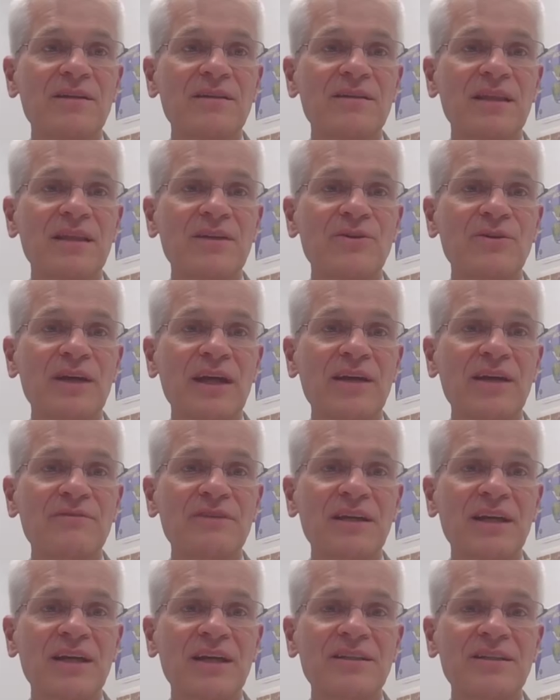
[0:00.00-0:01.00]
they don't have
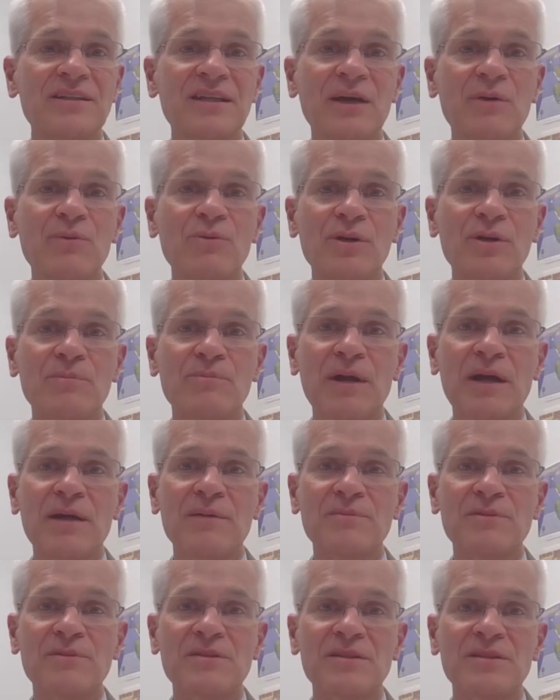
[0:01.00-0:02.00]
the kind of network
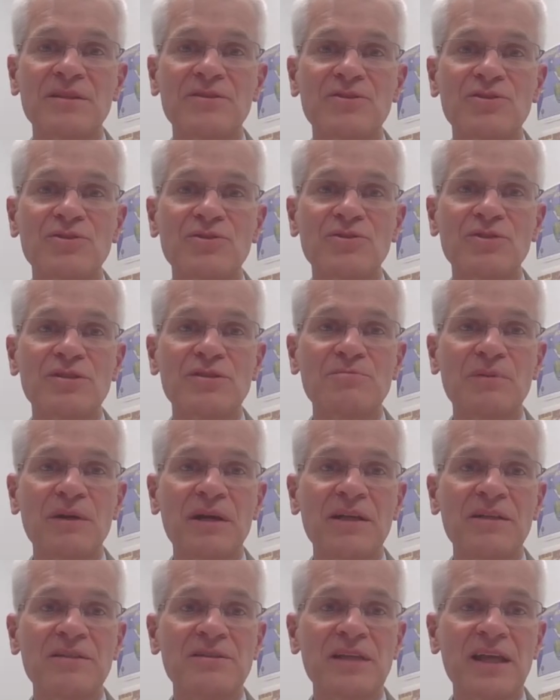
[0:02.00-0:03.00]
problems the insurance
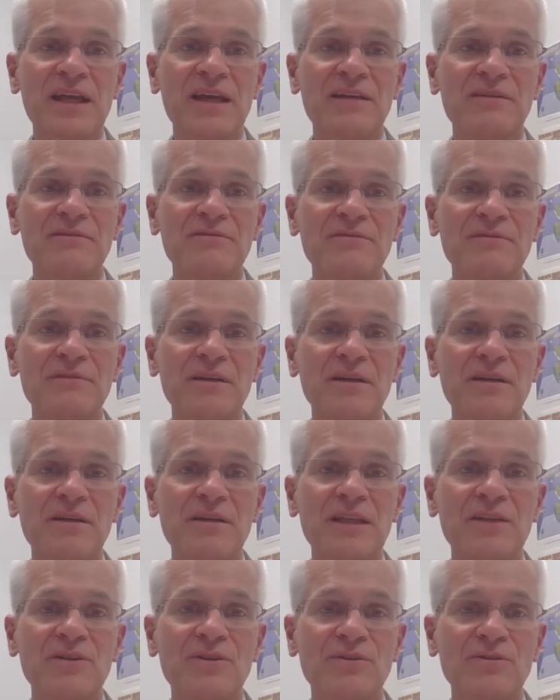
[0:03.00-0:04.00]
plans have.
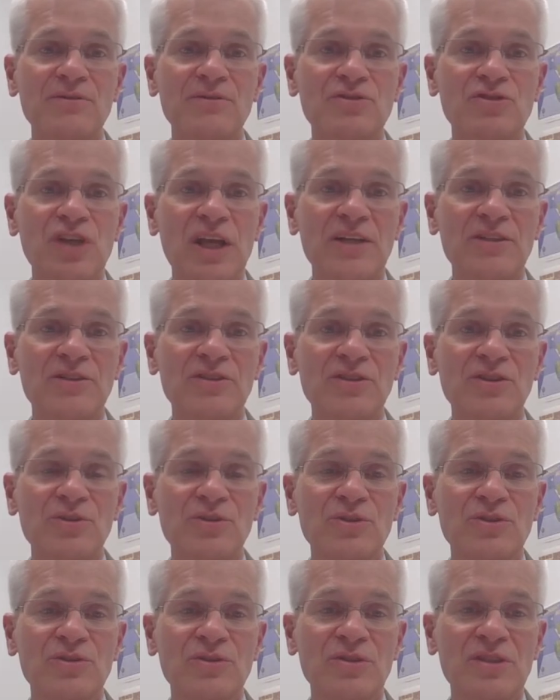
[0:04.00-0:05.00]
They don't channel you
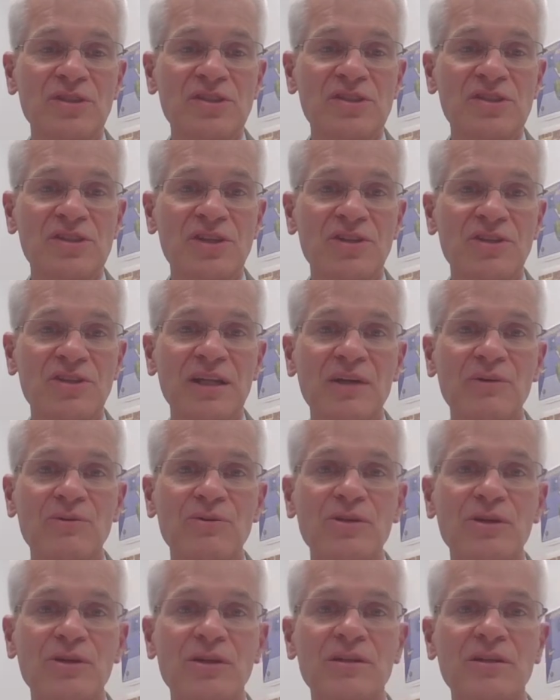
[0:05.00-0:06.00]
into, this is our
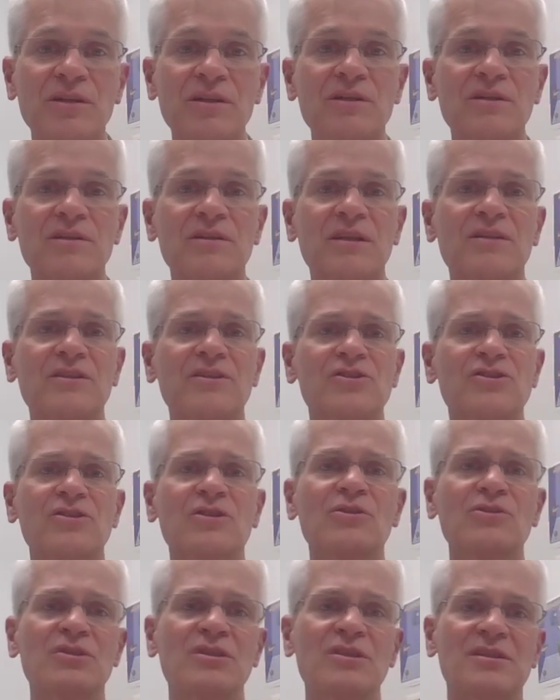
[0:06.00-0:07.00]
network. They let you
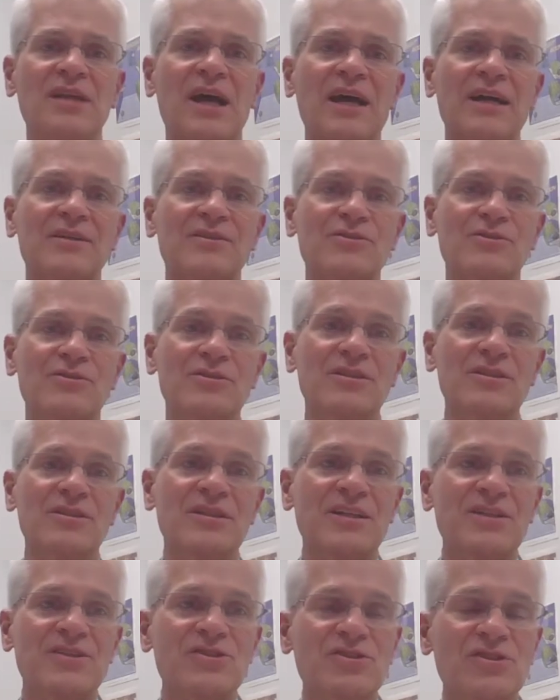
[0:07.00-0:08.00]
go to the doctor, the
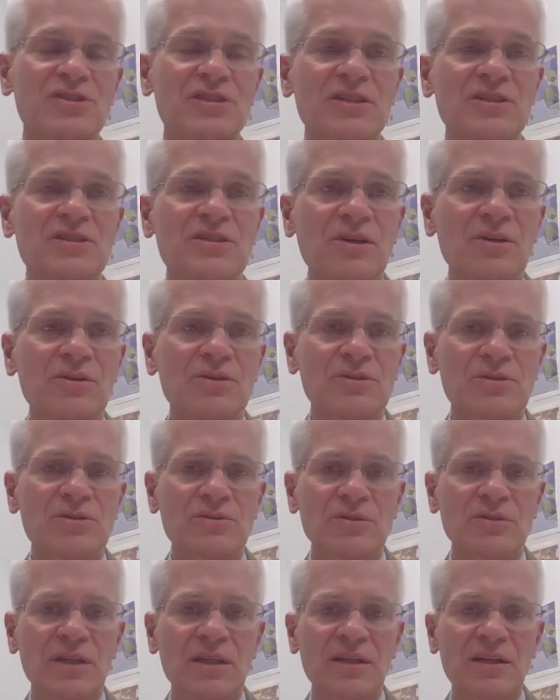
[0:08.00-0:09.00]
dentist you need to go
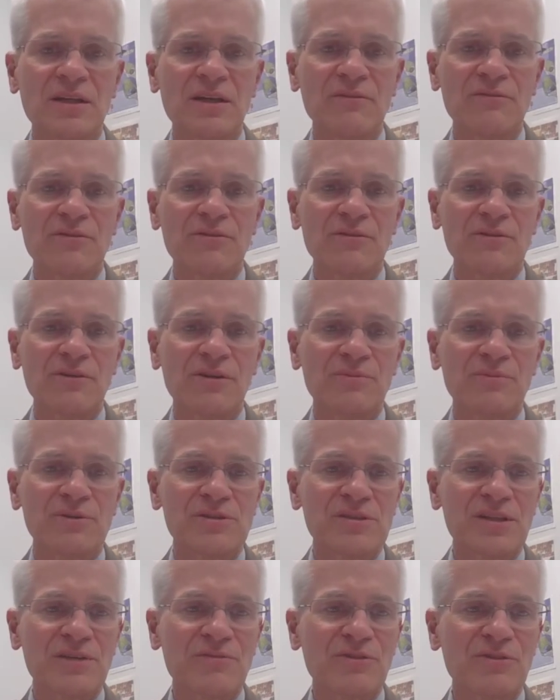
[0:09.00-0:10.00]
to. They cover
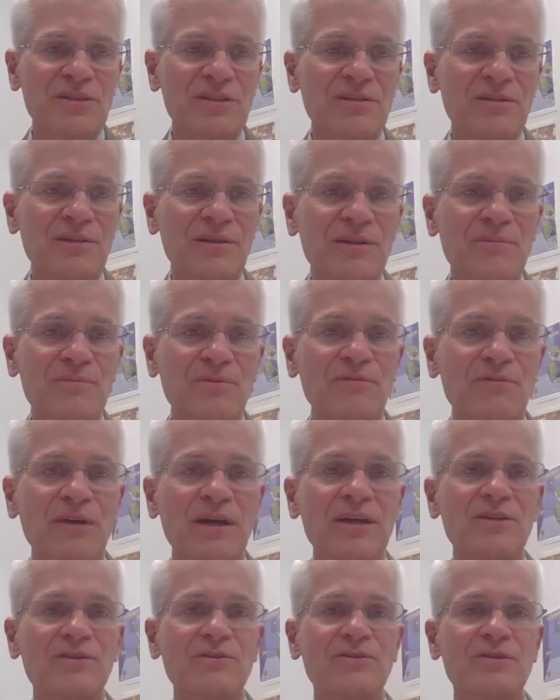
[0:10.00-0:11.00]
almost every
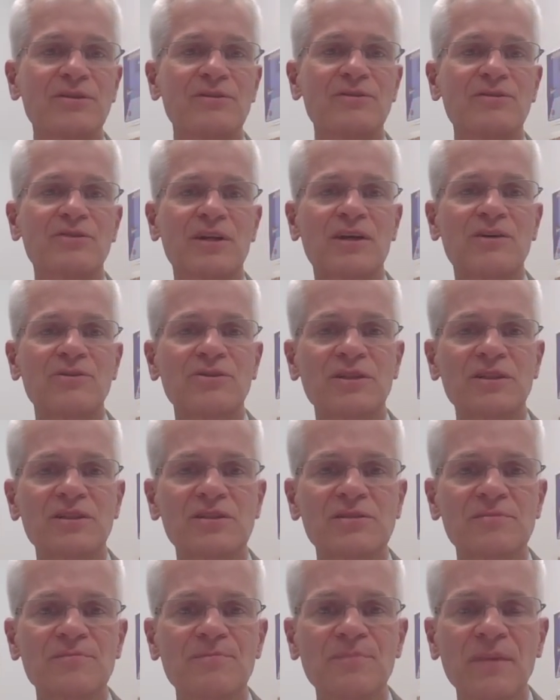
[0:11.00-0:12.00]
provider in their
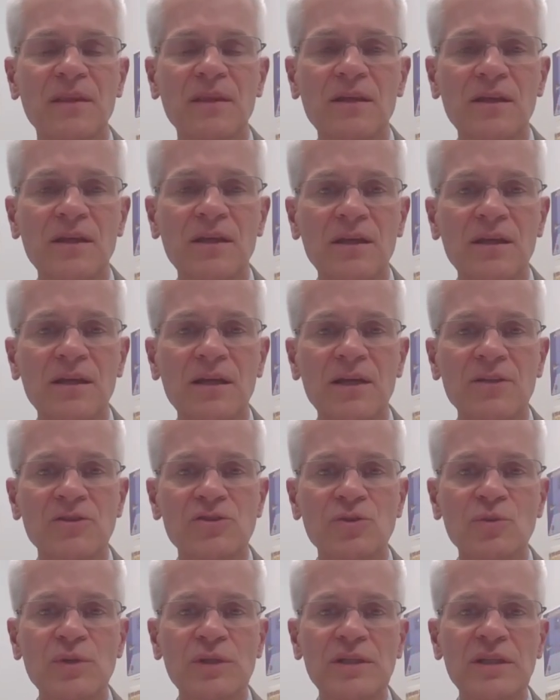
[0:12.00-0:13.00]
counties. And
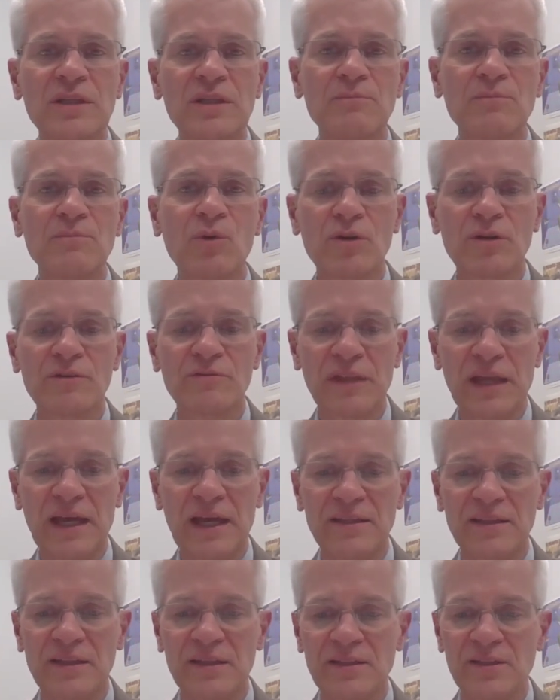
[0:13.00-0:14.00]
so we need more of
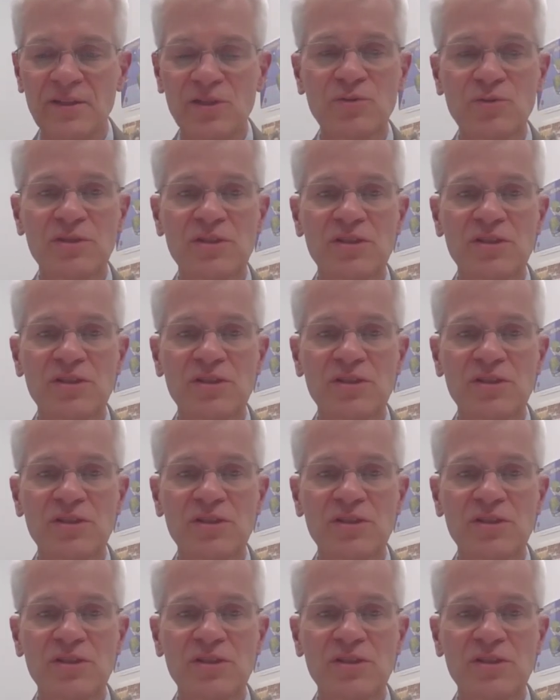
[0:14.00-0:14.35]
that. And this would